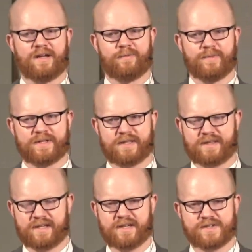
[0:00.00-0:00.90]
But the
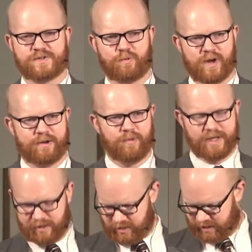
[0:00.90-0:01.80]
thing is, when we
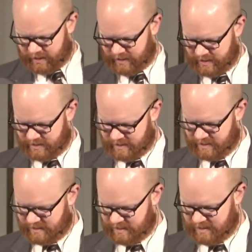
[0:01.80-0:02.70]
look
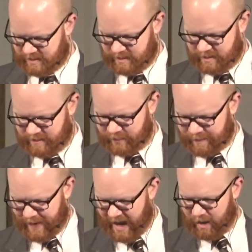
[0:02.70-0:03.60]
for the
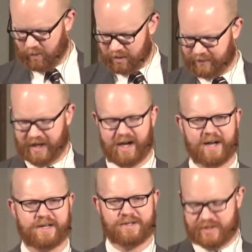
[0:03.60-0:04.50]
power of God
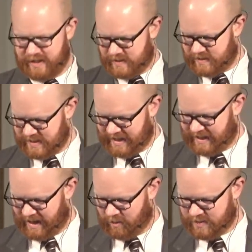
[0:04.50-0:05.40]
in Jesus and
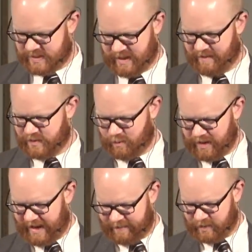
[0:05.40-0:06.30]
ourselves, we
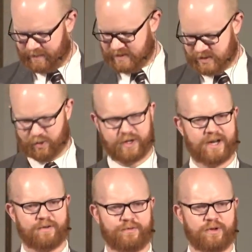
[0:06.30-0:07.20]
have to be so
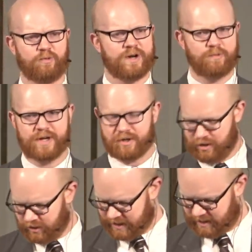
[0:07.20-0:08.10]
careful. When we are
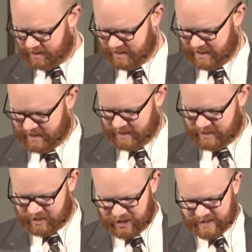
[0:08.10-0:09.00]
looking to
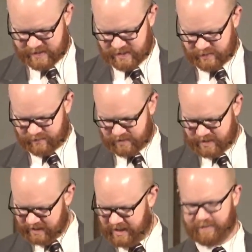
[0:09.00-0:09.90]
Jesus to
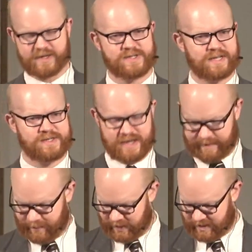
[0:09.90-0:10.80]
give us an
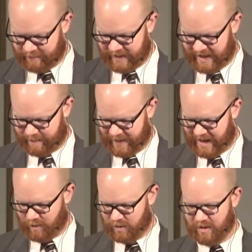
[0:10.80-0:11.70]
example of that
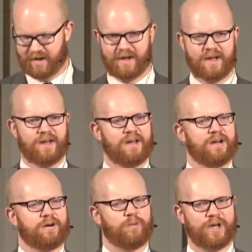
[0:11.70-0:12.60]
power,
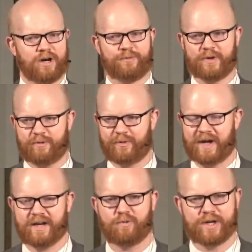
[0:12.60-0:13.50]
we often
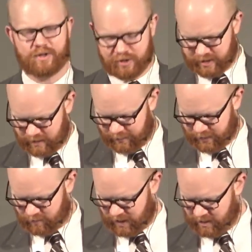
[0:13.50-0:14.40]
find we are looking for the
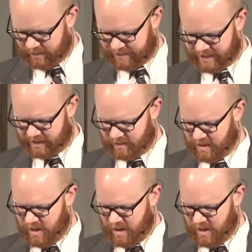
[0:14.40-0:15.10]
wrong thing.